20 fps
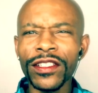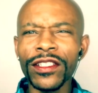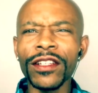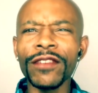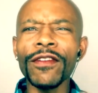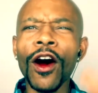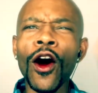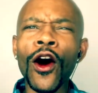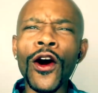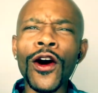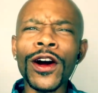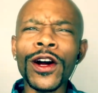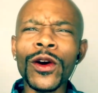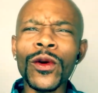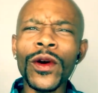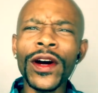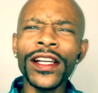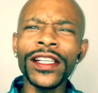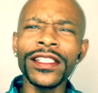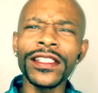of all
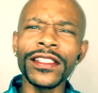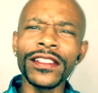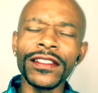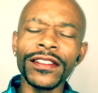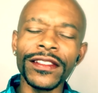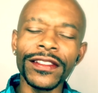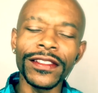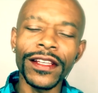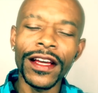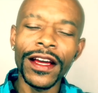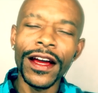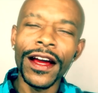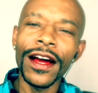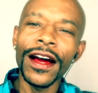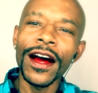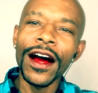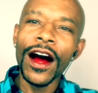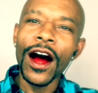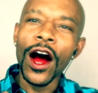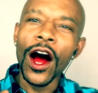questions,
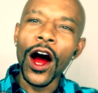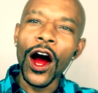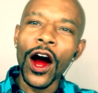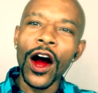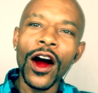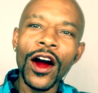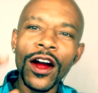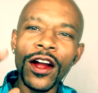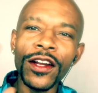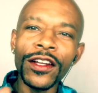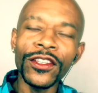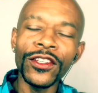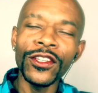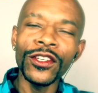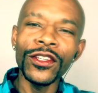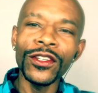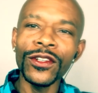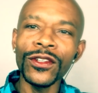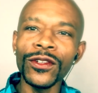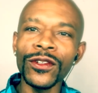are
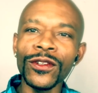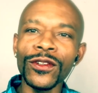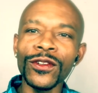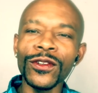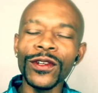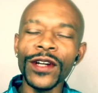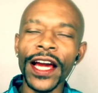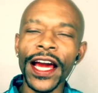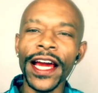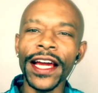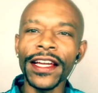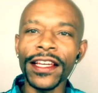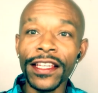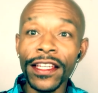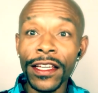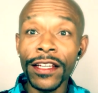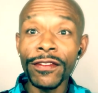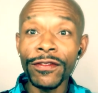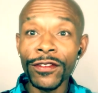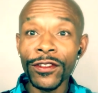you a
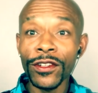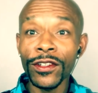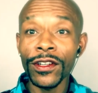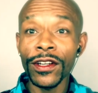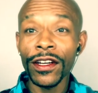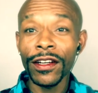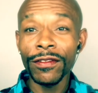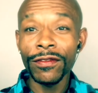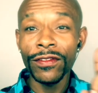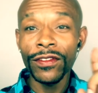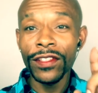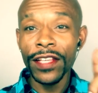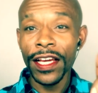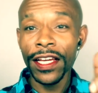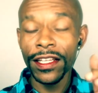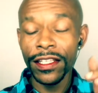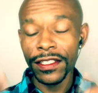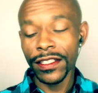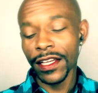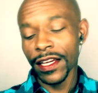giver of
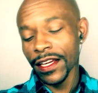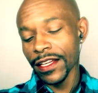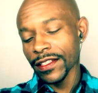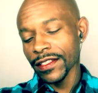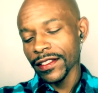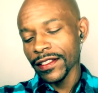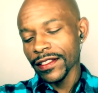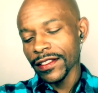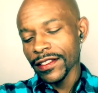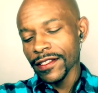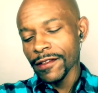second chances?